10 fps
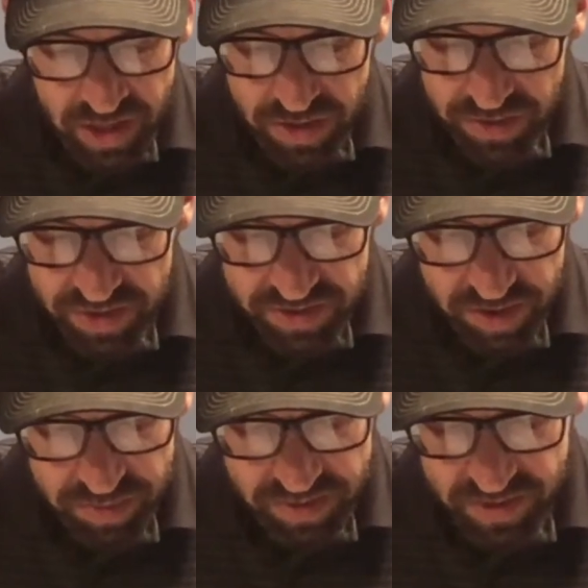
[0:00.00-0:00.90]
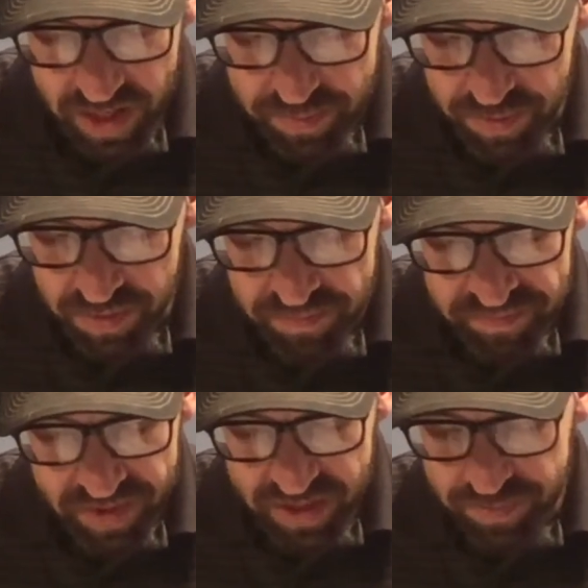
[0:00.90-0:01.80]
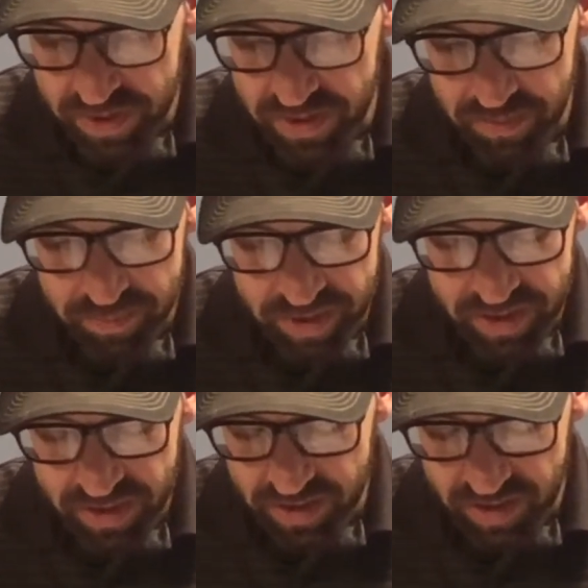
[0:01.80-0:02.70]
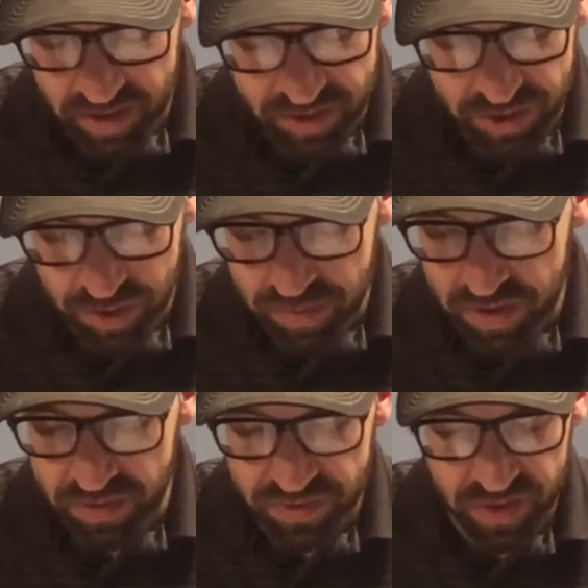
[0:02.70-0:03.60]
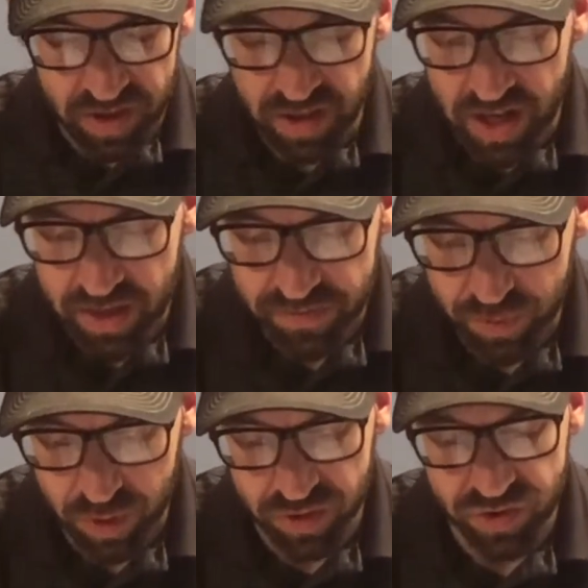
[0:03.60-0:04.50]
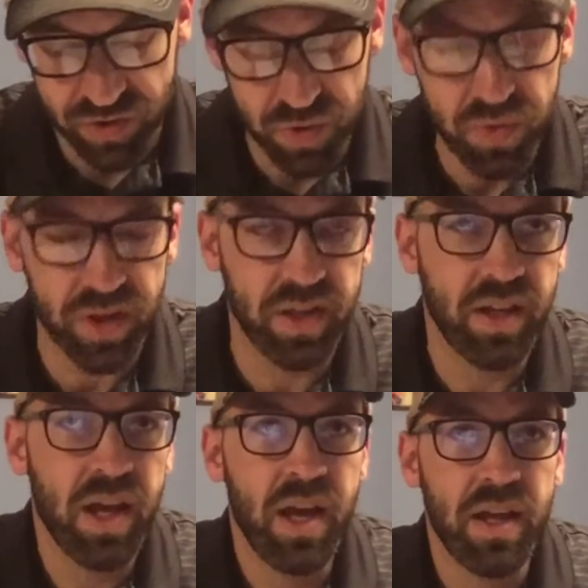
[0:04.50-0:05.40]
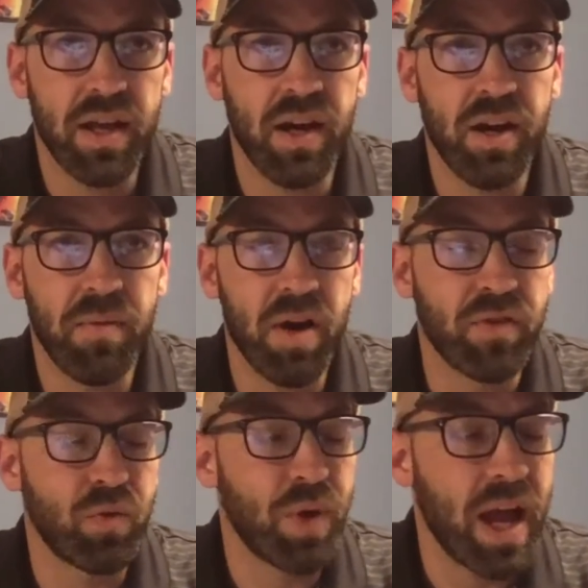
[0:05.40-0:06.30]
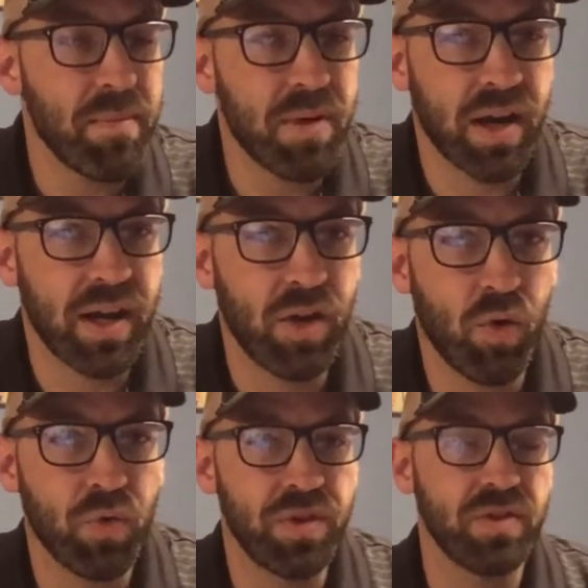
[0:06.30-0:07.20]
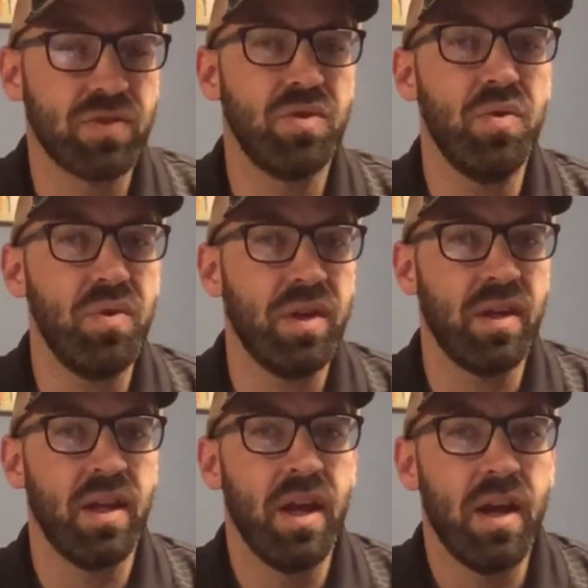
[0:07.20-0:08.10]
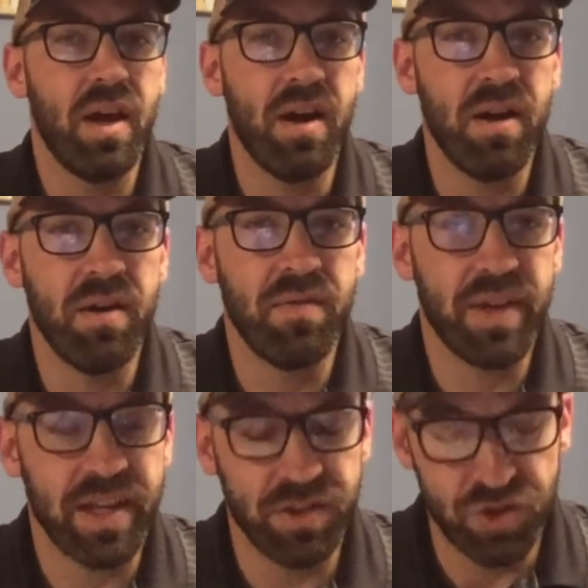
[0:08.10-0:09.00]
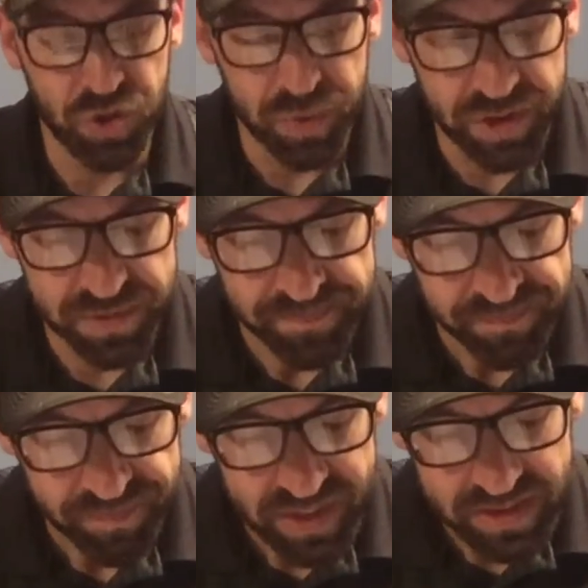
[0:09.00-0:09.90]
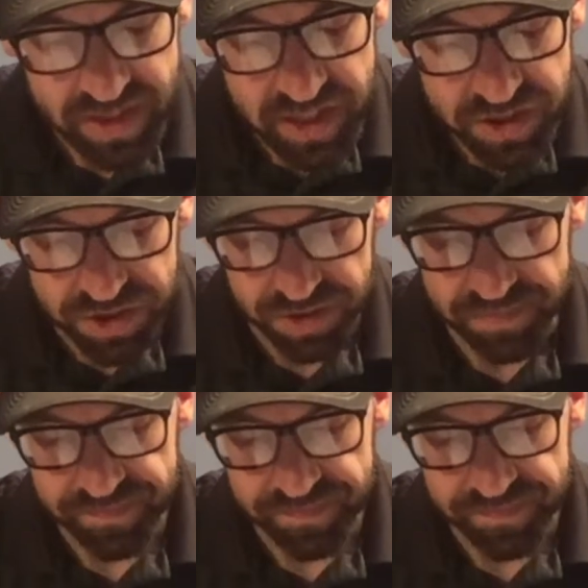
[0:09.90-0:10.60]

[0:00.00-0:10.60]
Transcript: This term disciple has been a term used a lot for a student of a rabbi or the student of a Jewish teacher.